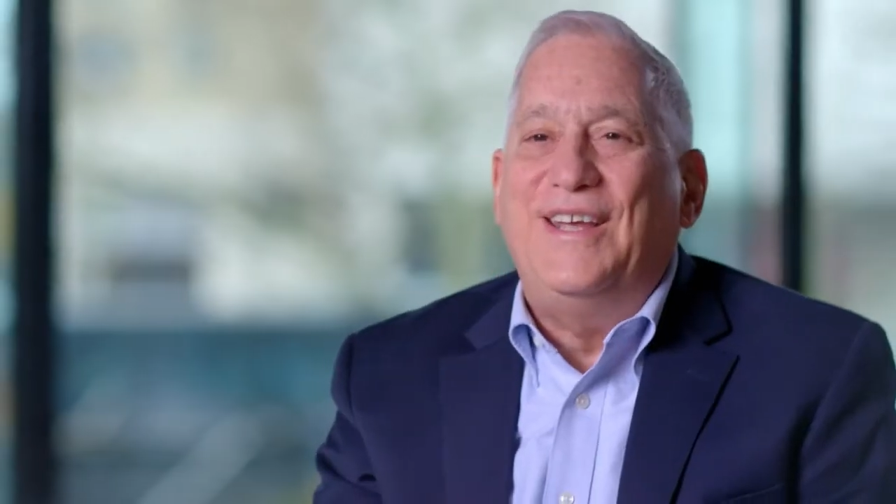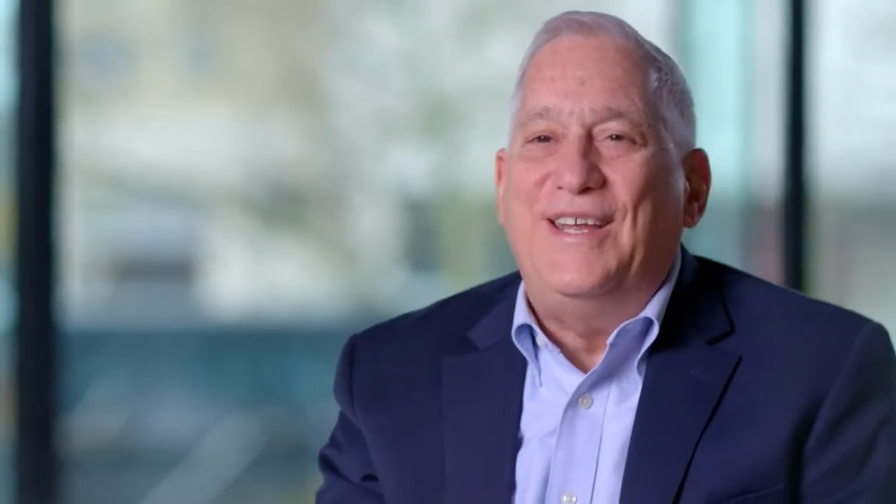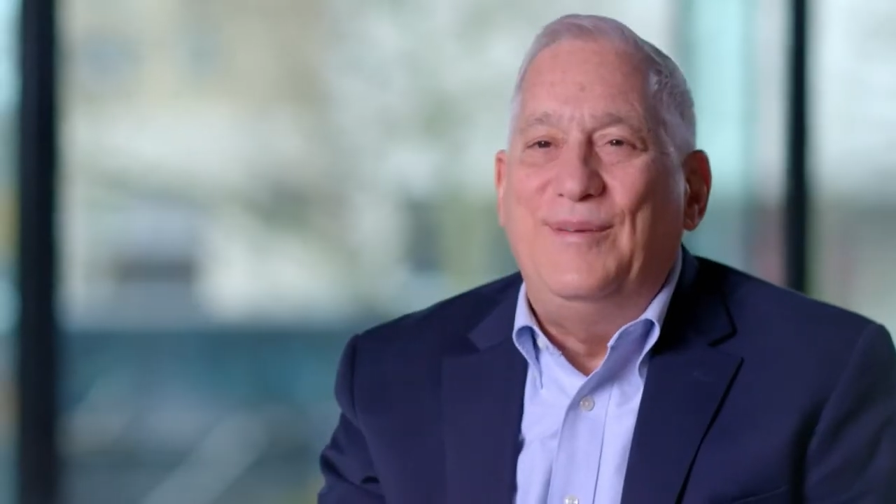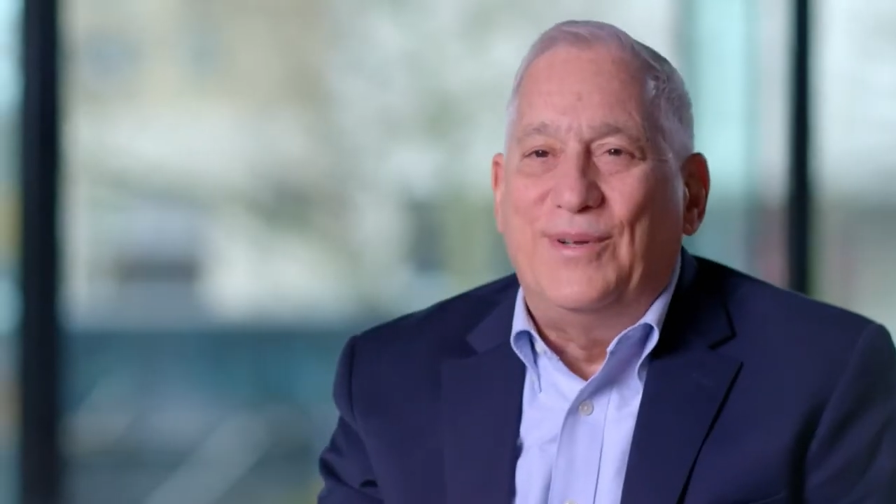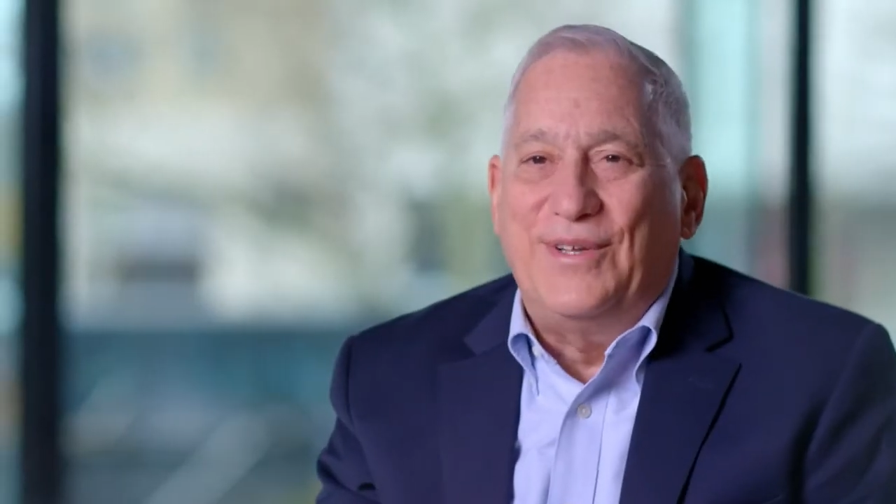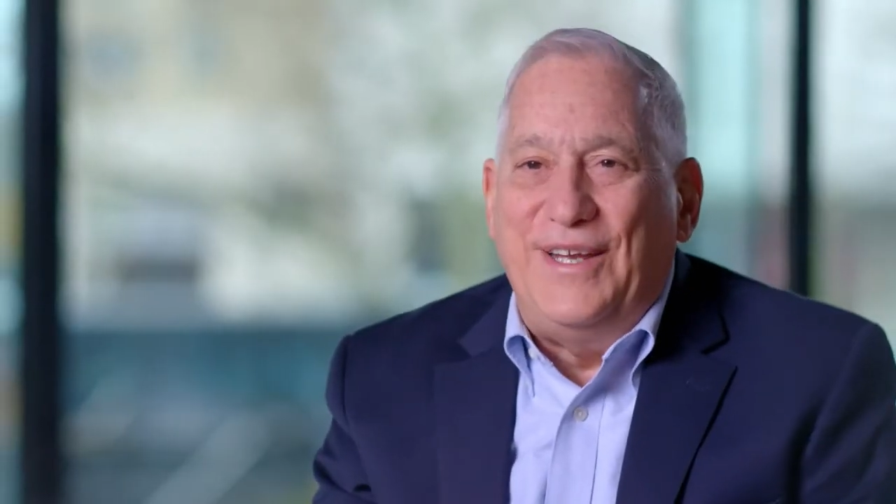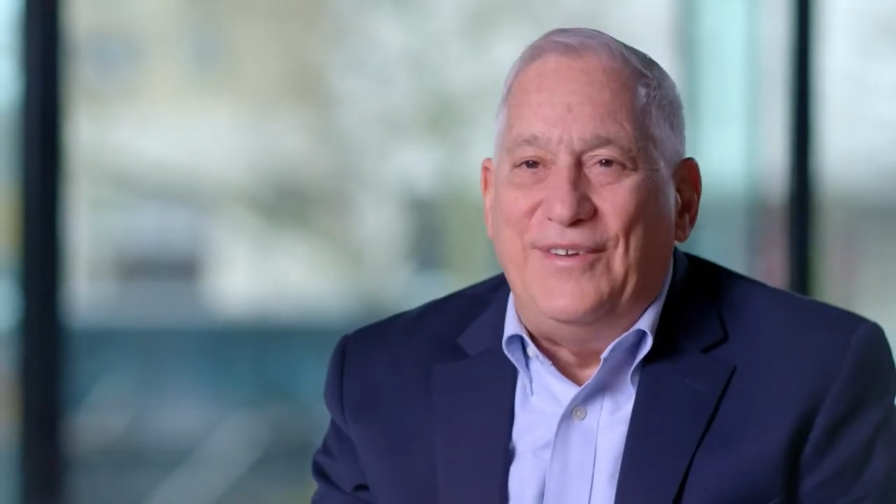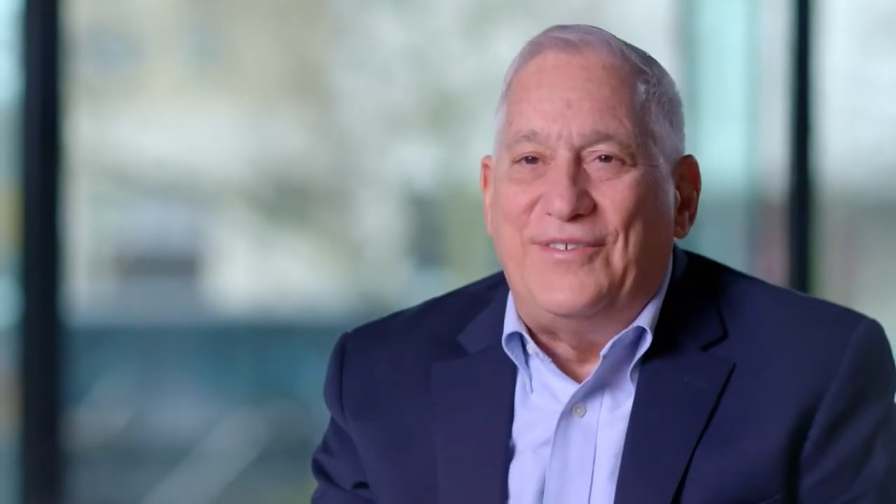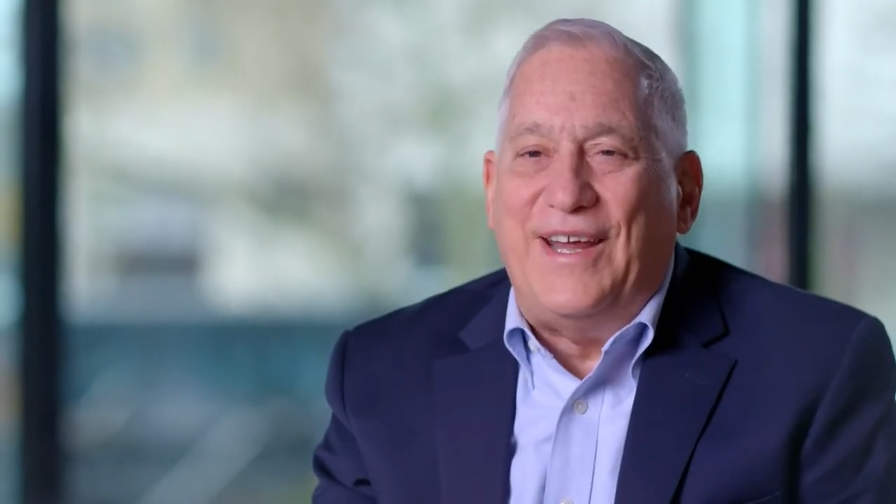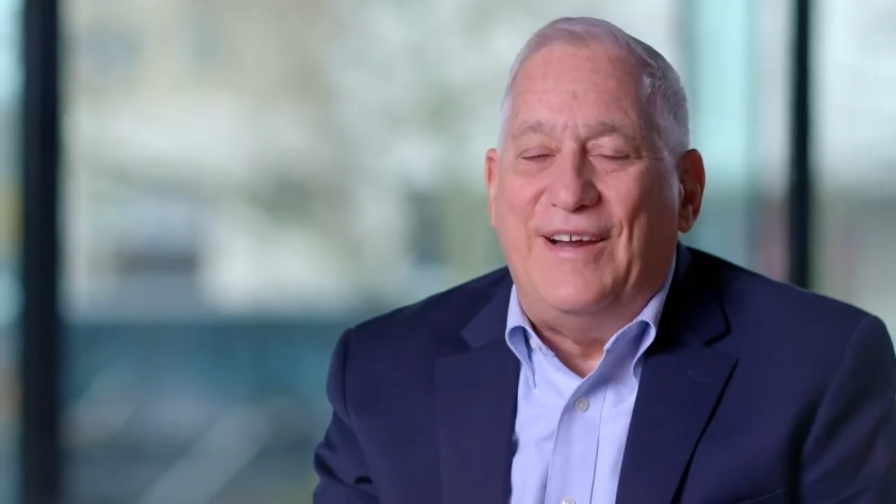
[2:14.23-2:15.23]
He
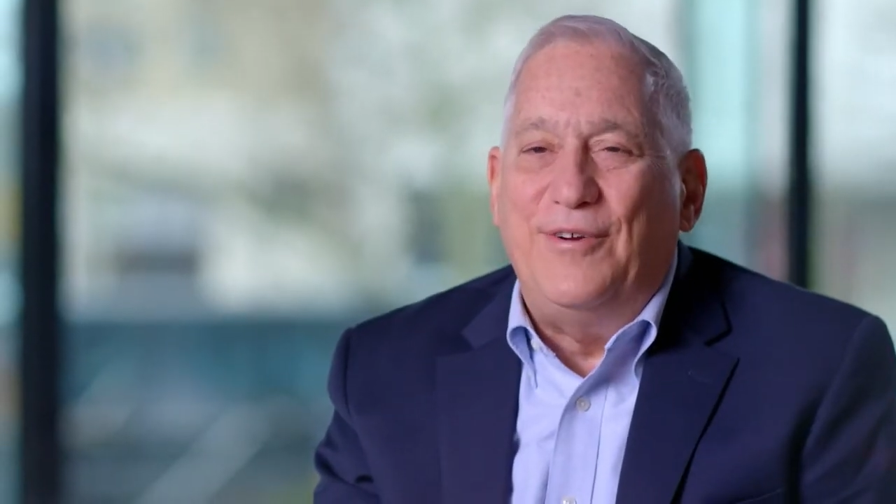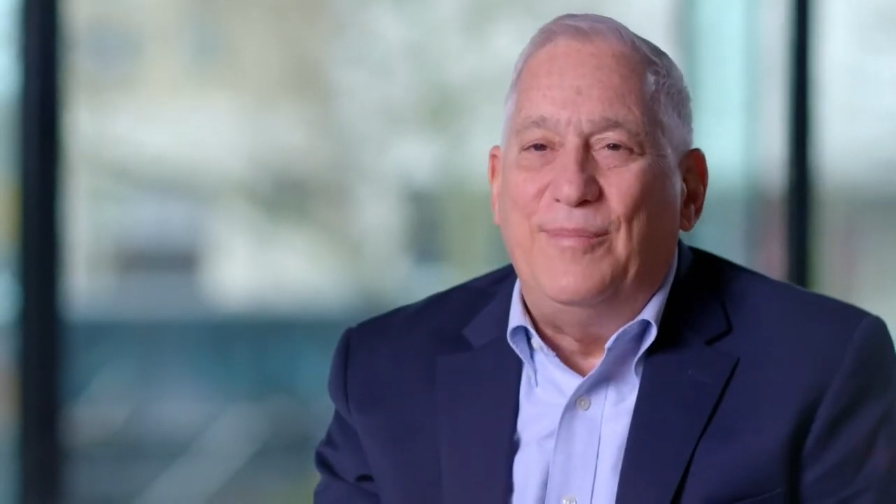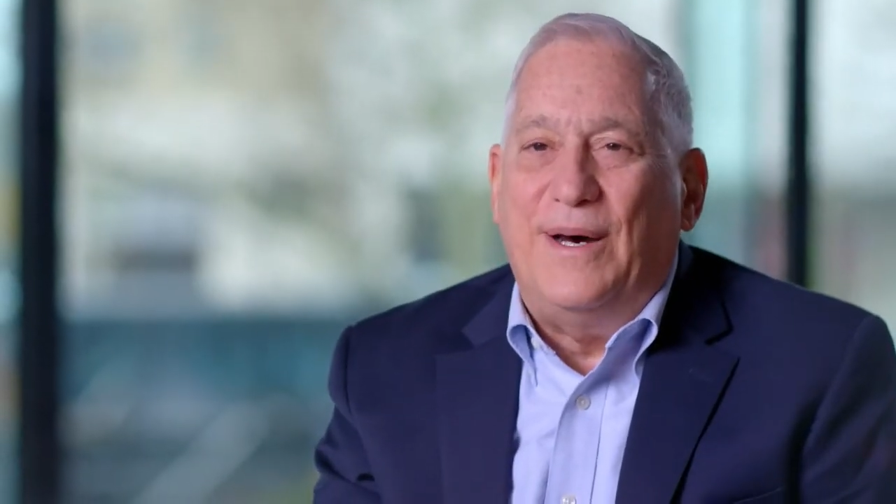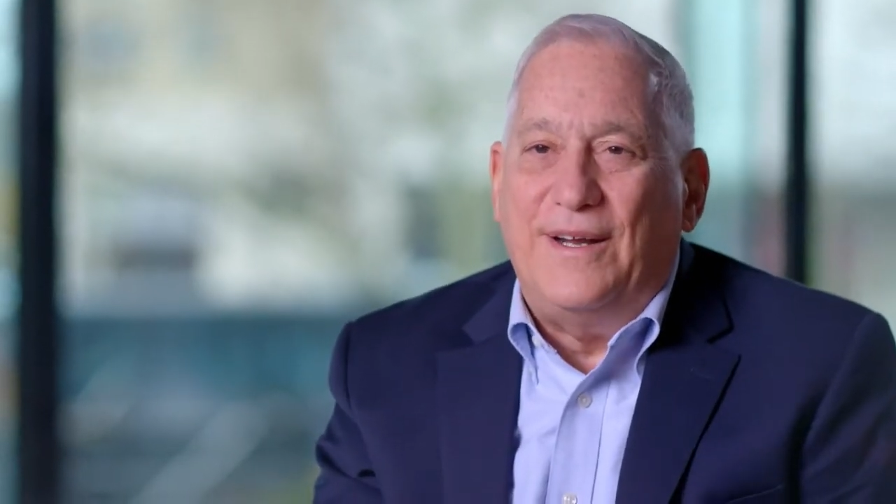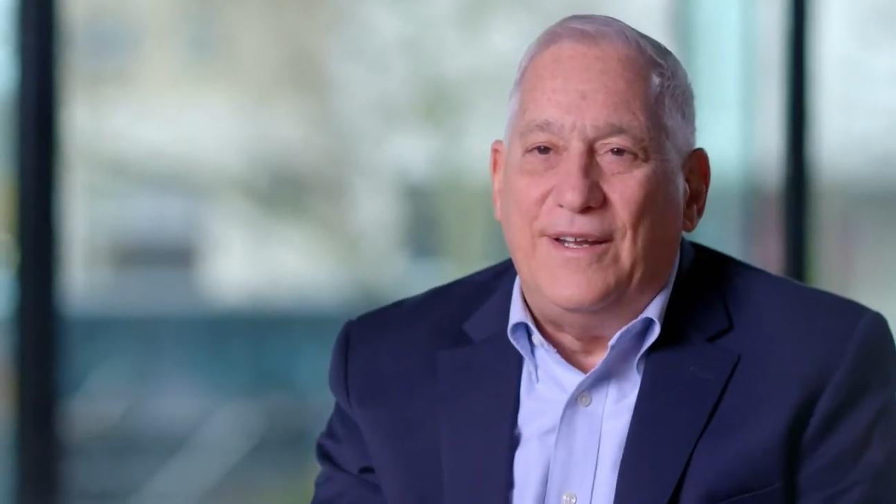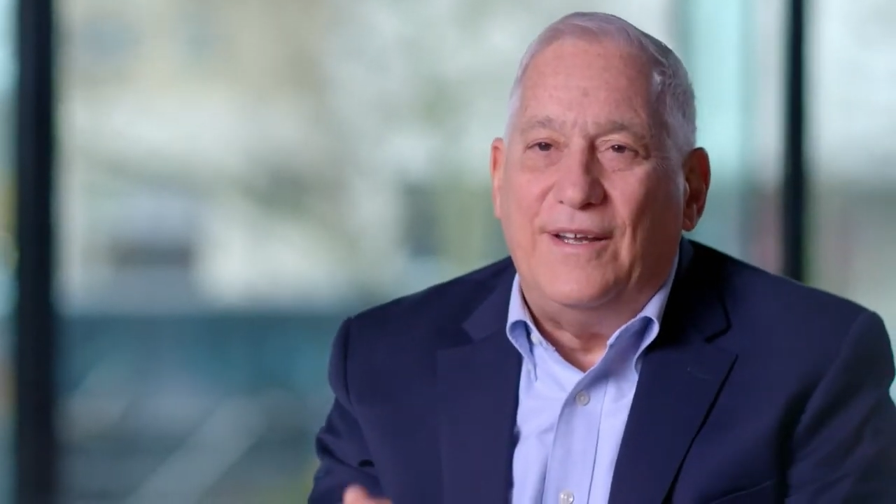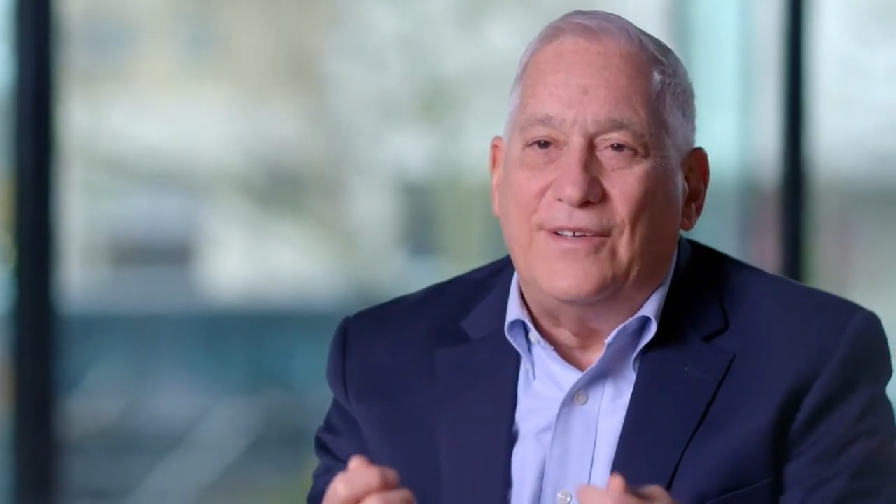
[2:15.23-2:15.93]
believes everybody